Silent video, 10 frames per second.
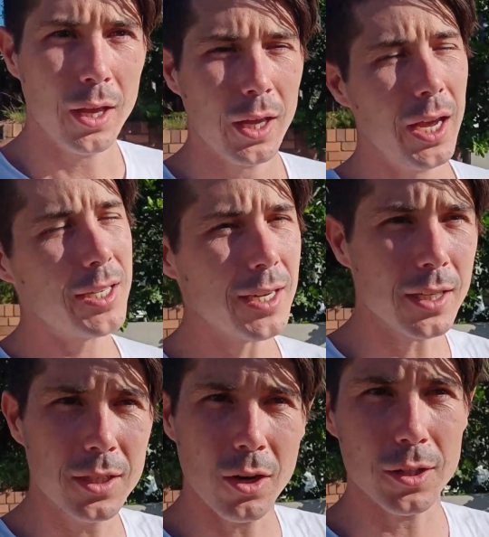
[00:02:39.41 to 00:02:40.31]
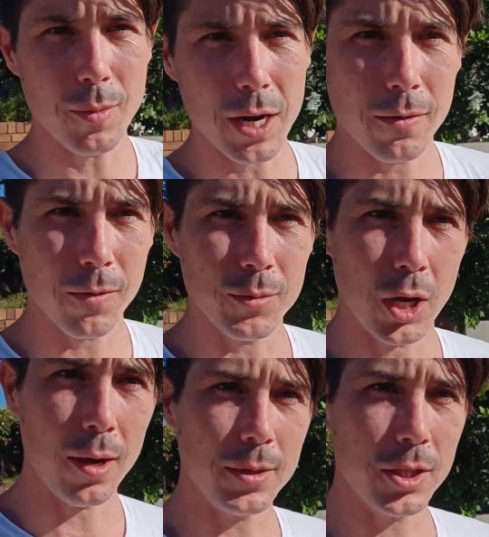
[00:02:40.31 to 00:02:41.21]
It does cost money from
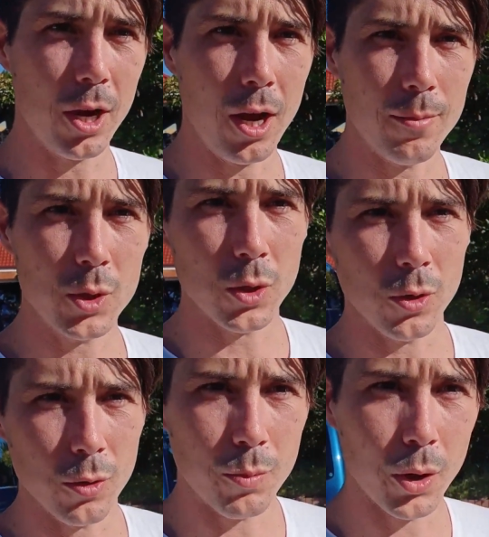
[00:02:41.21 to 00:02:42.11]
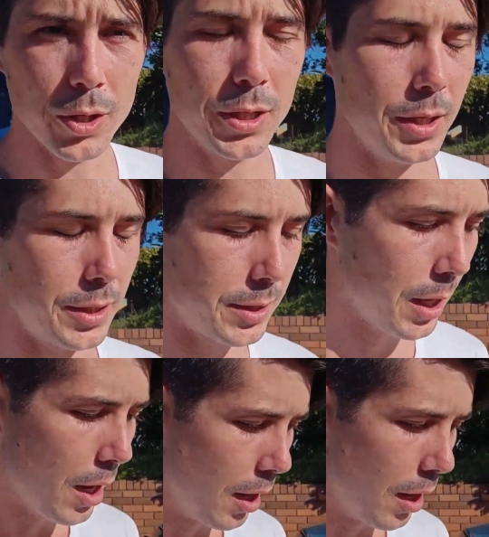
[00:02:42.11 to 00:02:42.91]
time to time to purchase